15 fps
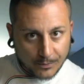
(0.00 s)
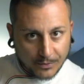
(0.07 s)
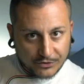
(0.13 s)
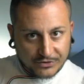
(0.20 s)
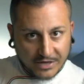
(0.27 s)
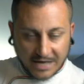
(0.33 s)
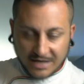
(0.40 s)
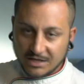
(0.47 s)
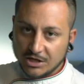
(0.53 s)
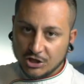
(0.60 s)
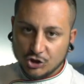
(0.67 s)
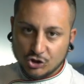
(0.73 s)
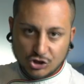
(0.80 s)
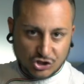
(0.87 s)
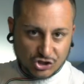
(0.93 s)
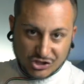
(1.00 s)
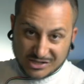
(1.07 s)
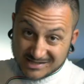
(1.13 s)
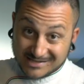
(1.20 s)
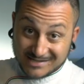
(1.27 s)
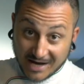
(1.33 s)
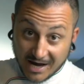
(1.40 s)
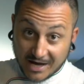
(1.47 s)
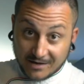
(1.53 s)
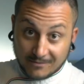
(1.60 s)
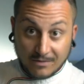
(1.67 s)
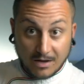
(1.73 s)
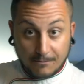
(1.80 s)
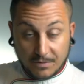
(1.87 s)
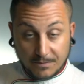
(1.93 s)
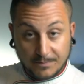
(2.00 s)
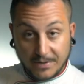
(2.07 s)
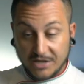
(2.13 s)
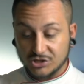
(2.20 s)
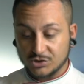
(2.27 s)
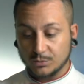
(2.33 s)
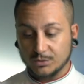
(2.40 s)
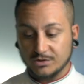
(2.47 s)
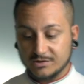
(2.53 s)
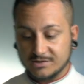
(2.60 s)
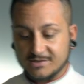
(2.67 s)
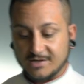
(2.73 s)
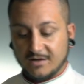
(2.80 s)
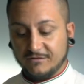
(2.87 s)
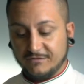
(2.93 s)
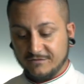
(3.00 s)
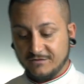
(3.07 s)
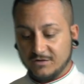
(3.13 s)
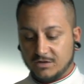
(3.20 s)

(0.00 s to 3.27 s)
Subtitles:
about that, you need just time and be patient with yourself,